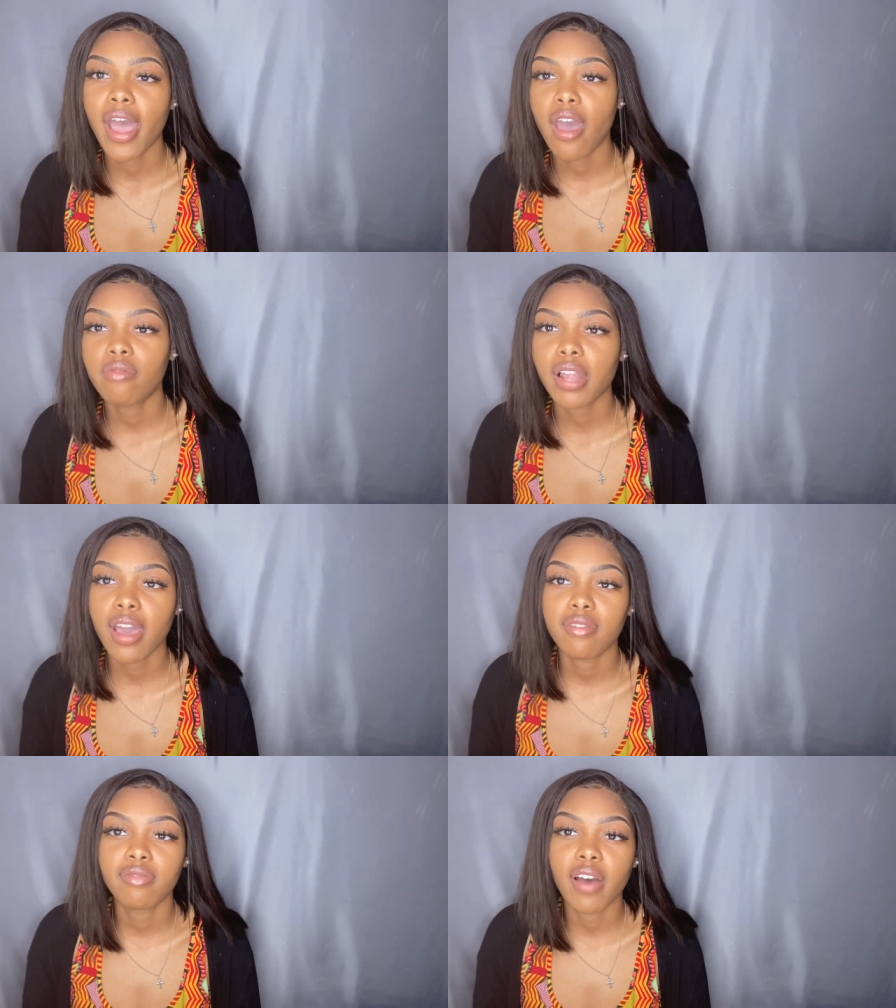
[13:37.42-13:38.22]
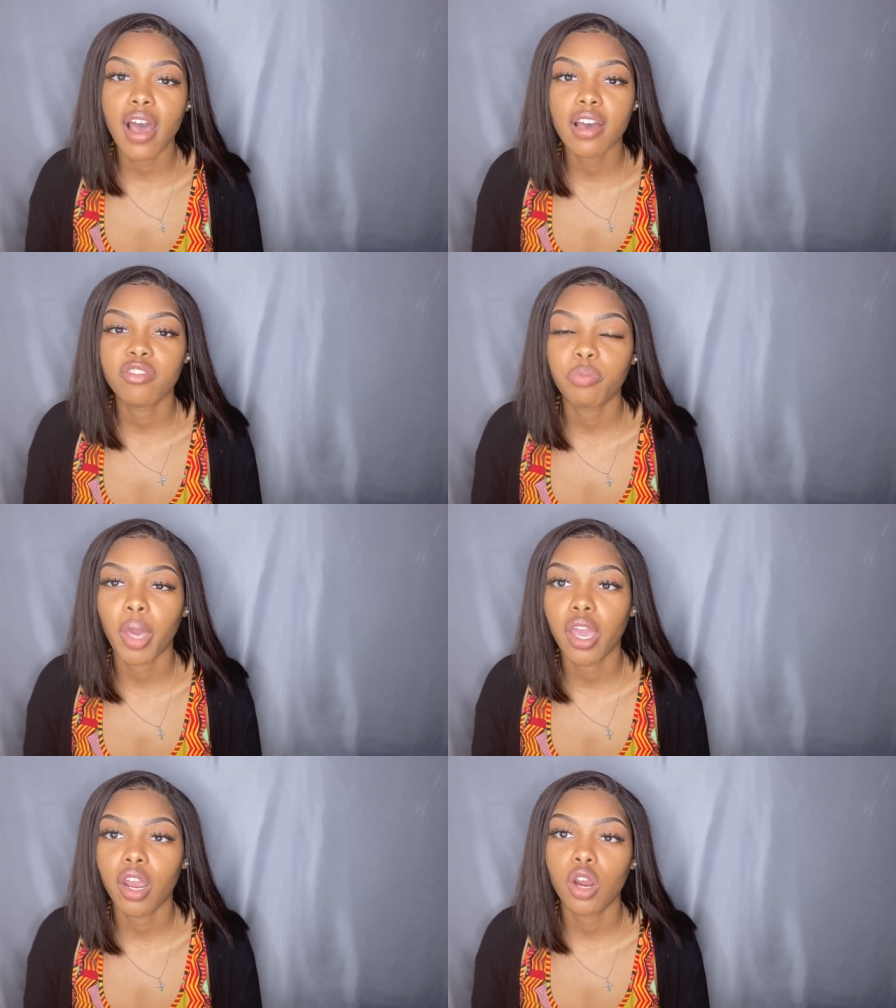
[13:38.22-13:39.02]
have like five
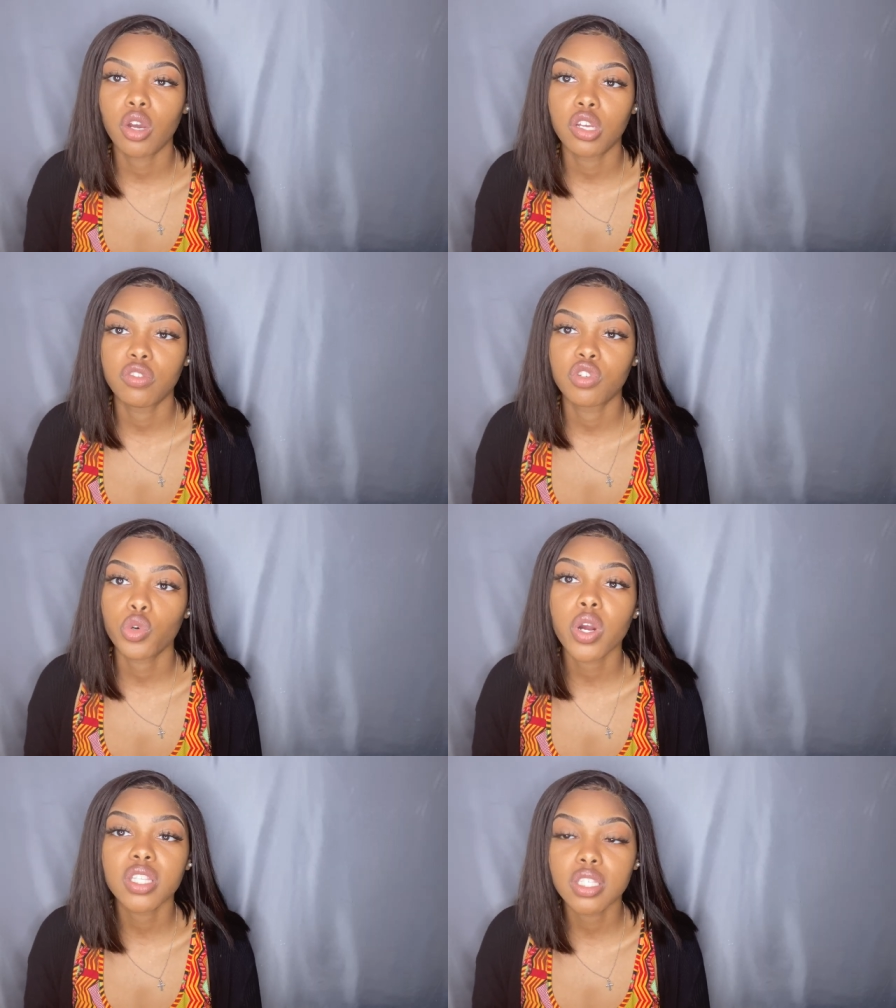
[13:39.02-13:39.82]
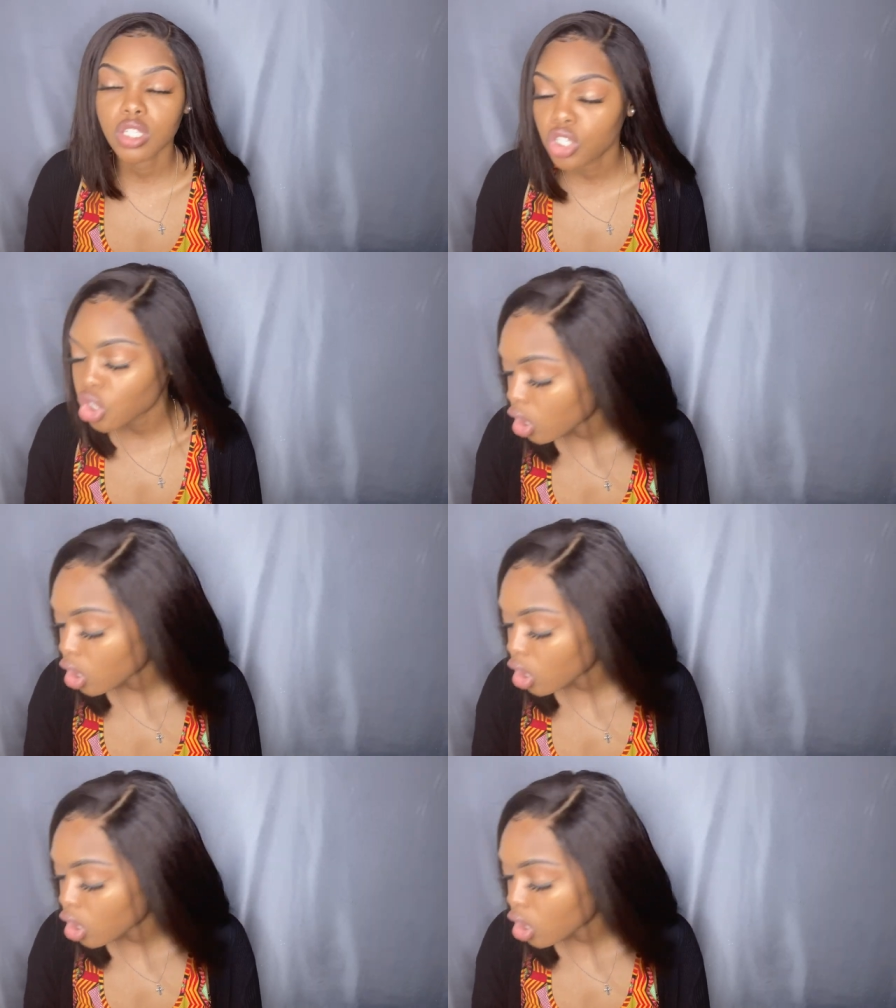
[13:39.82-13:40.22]
pair of shorts to show